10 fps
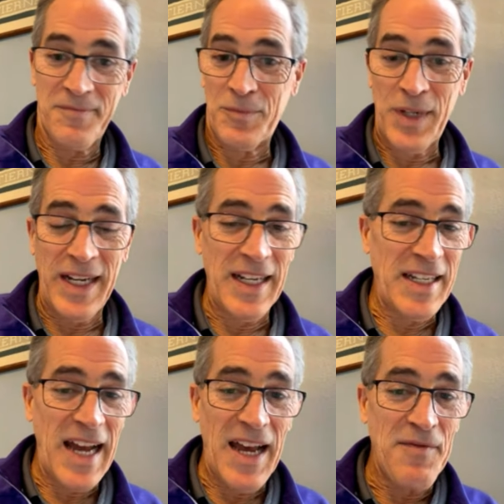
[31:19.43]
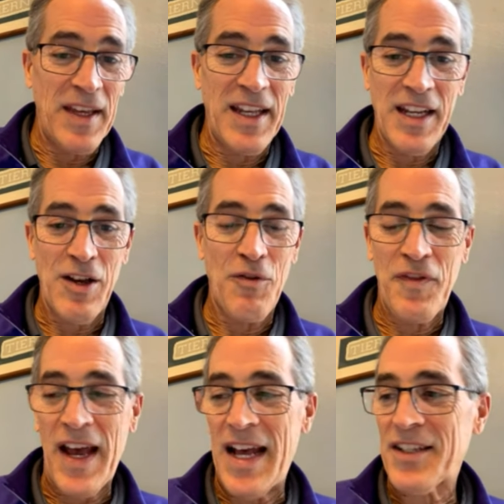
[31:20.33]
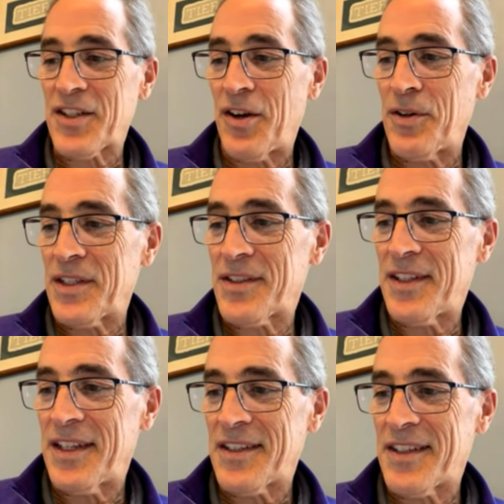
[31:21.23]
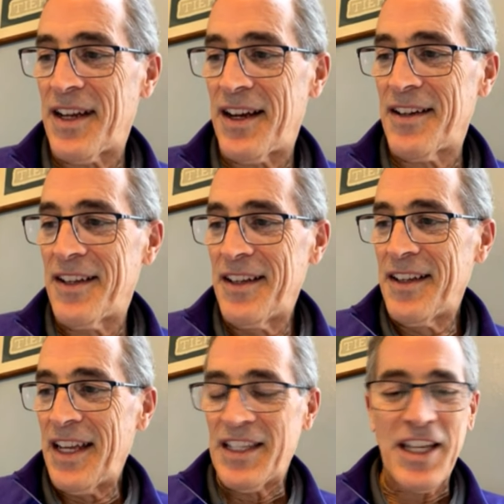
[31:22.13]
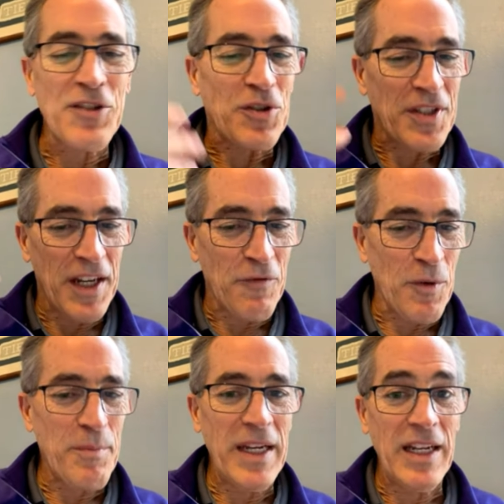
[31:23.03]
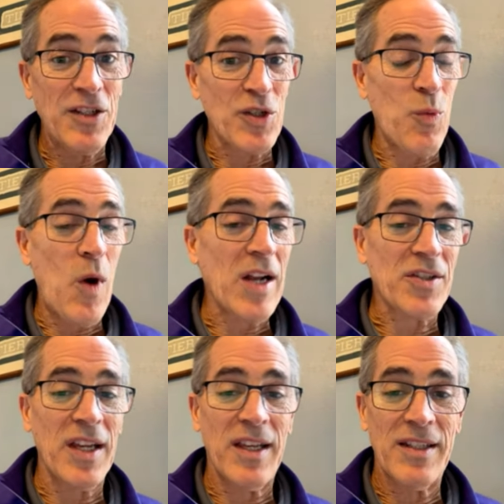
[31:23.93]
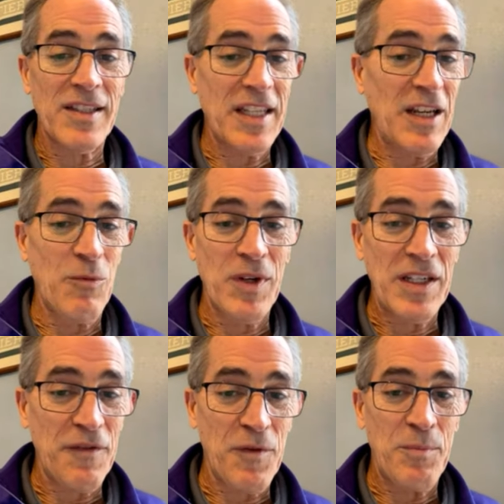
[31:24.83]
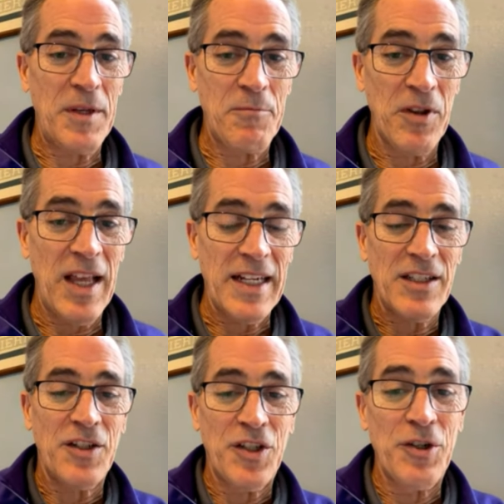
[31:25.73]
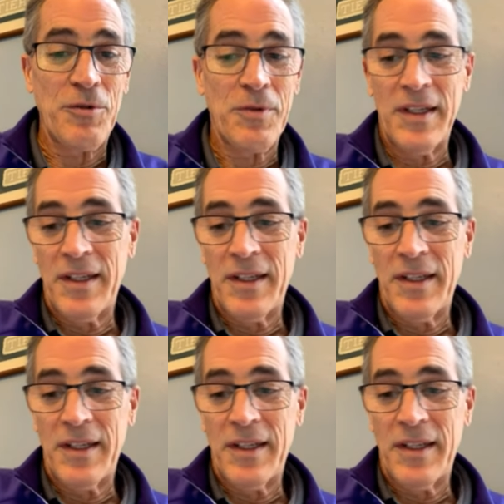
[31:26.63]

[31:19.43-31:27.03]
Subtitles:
ready to dive in and go fast. So it's interesting for me just watching and seeing what different people like to do.